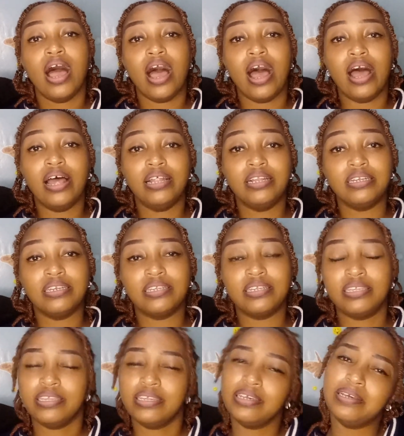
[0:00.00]
And
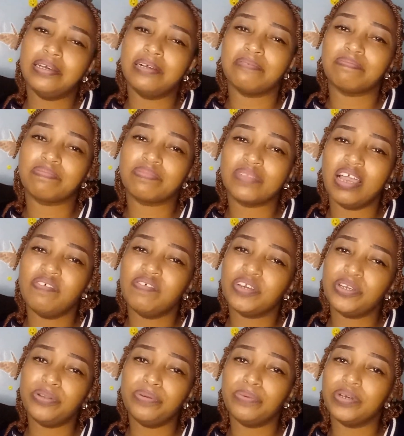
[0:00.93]
yeah, have
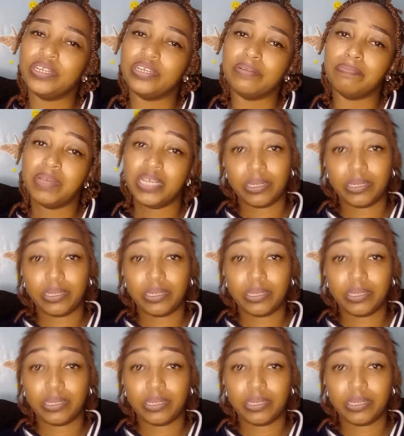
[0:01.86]
a good one.